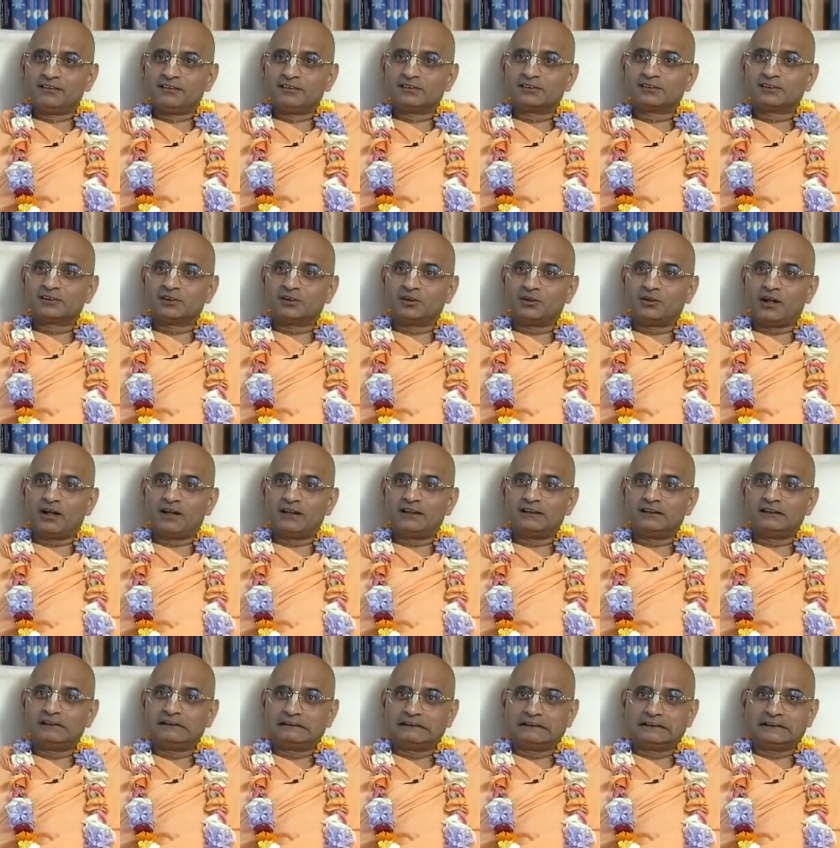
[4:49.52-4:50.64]
So
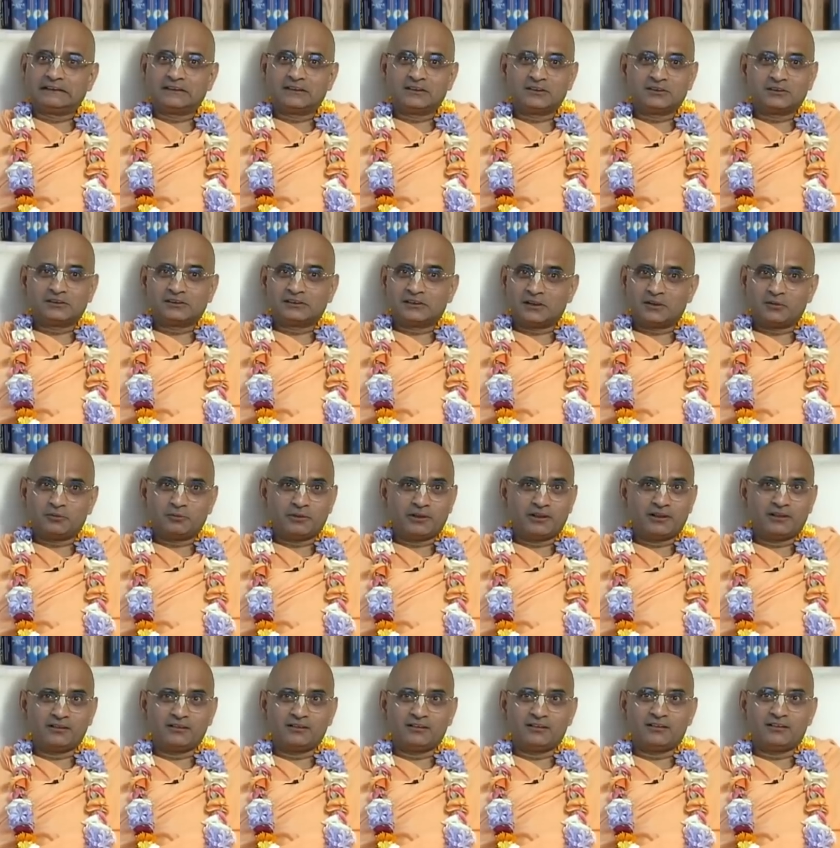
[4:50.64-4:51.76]
I said,
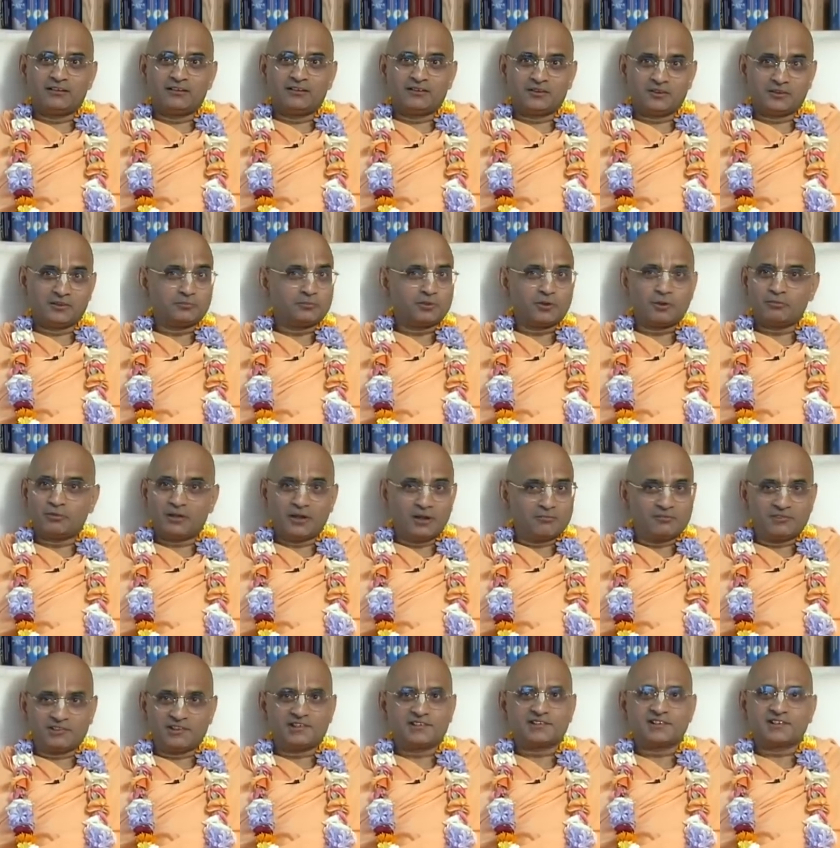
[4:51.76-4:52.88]
well, Srila Prabhupada, I'm
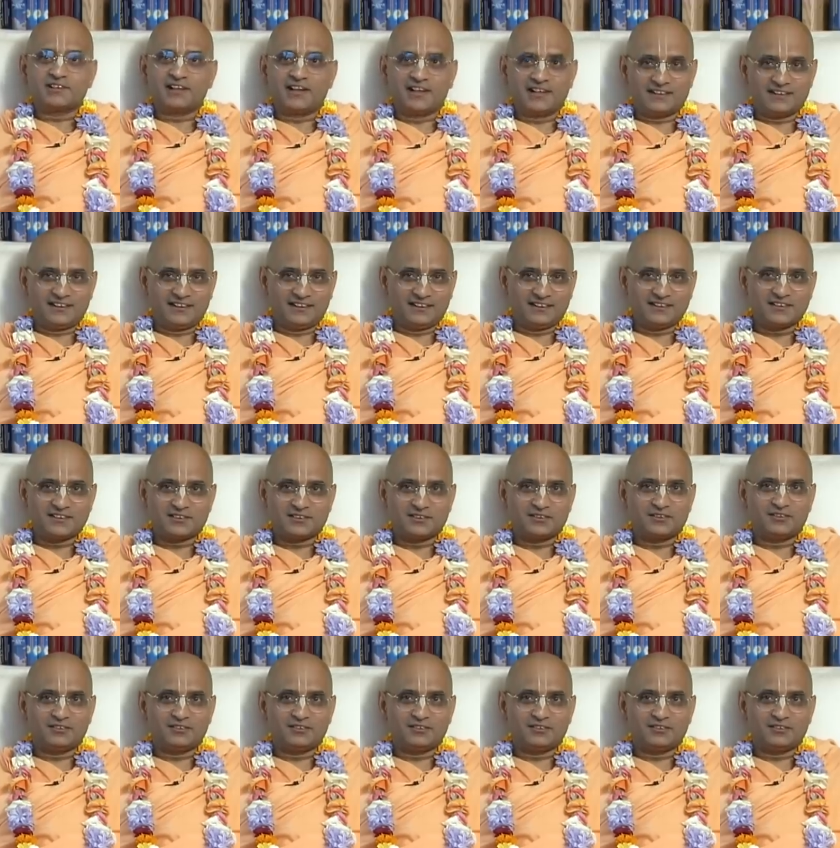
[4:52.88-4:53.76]
just getting it,